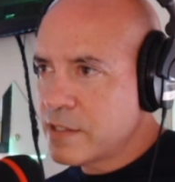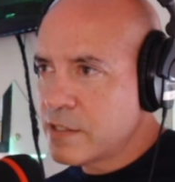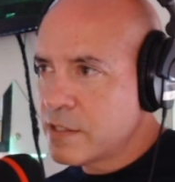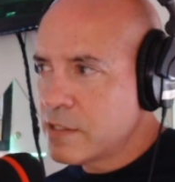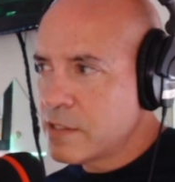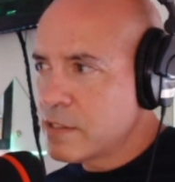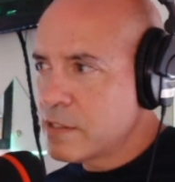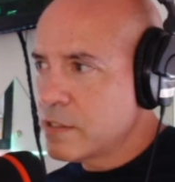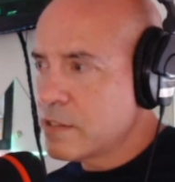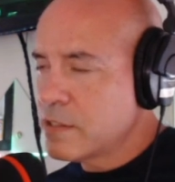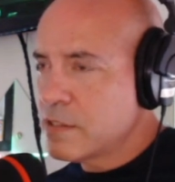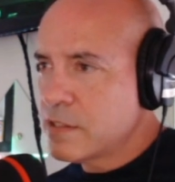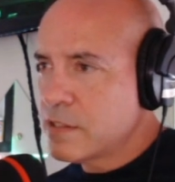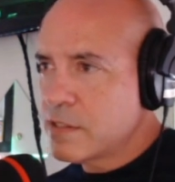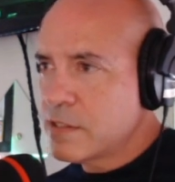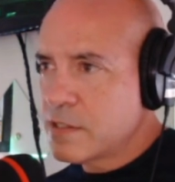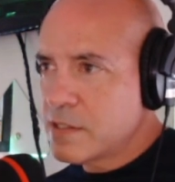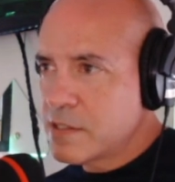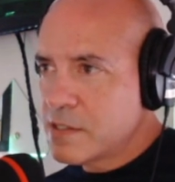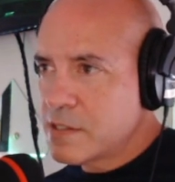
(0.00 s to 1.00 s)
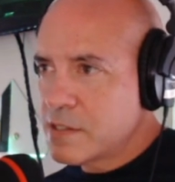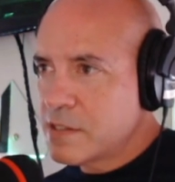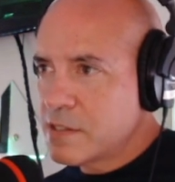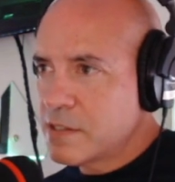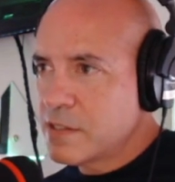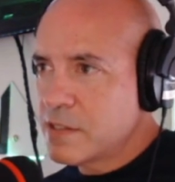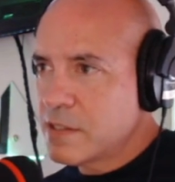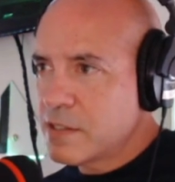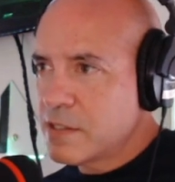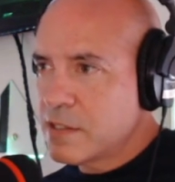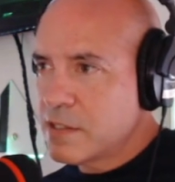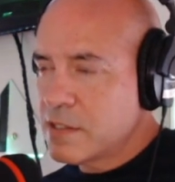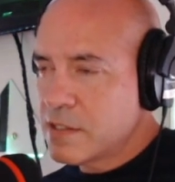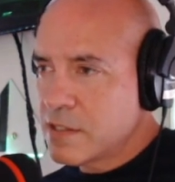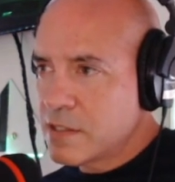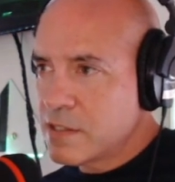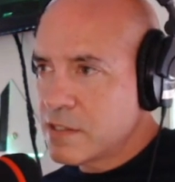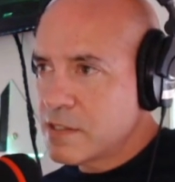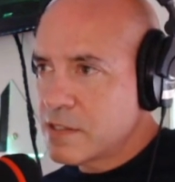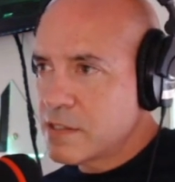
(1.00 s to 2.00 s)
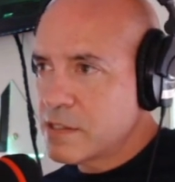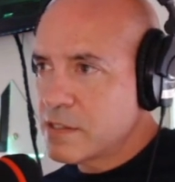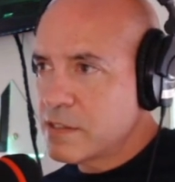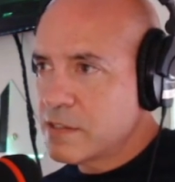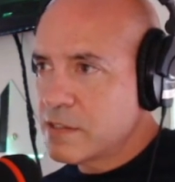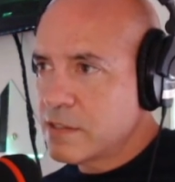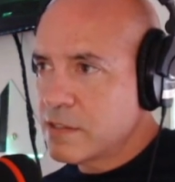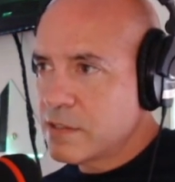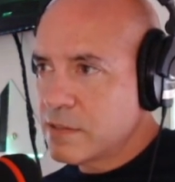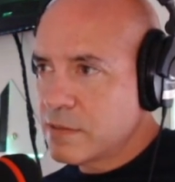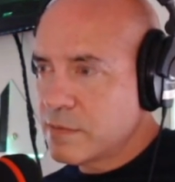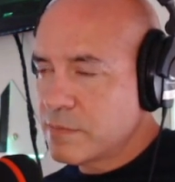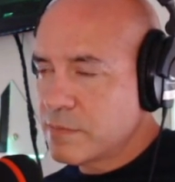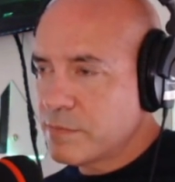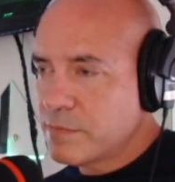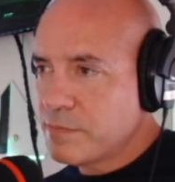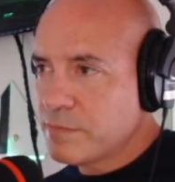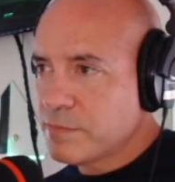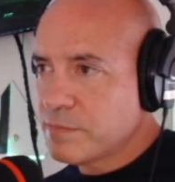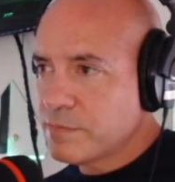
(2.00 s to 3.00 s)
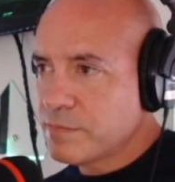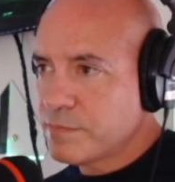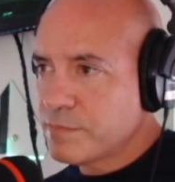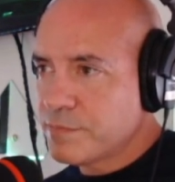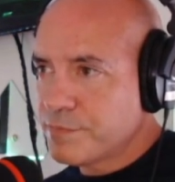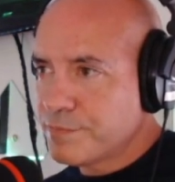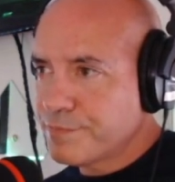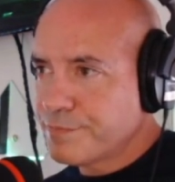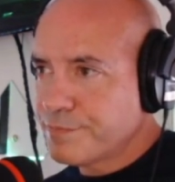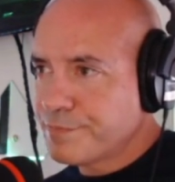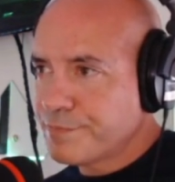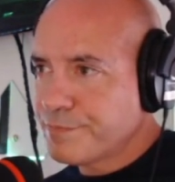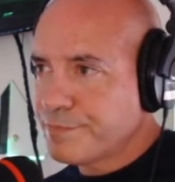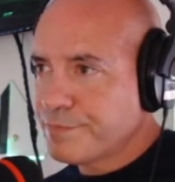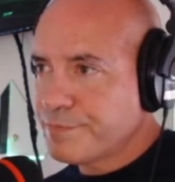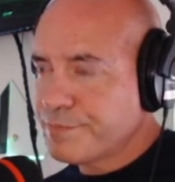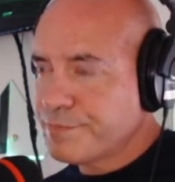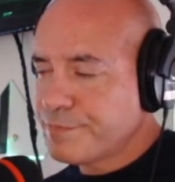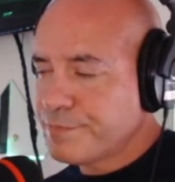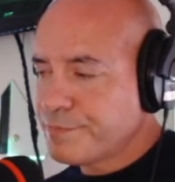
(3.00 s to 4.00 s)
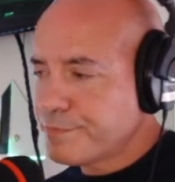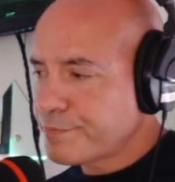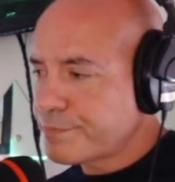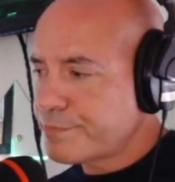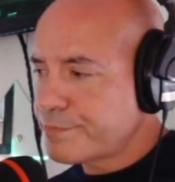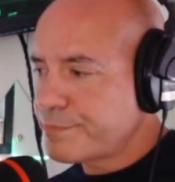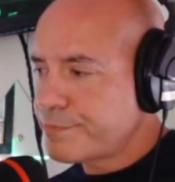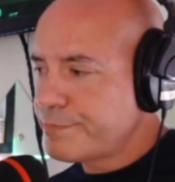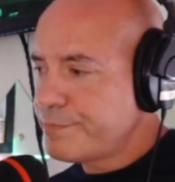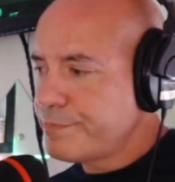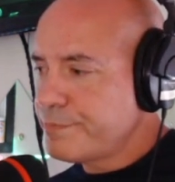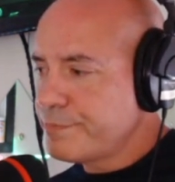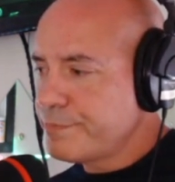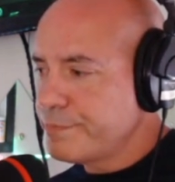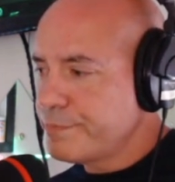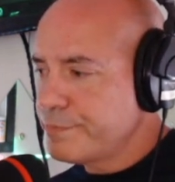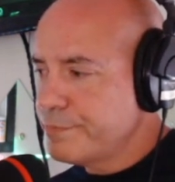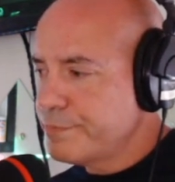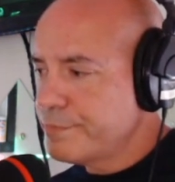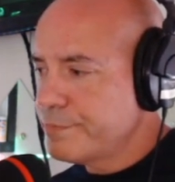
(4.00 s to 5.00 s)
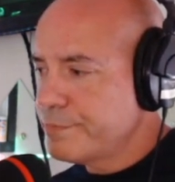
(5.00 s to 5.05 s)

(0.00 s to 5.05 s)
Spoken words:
This person isn't speaking.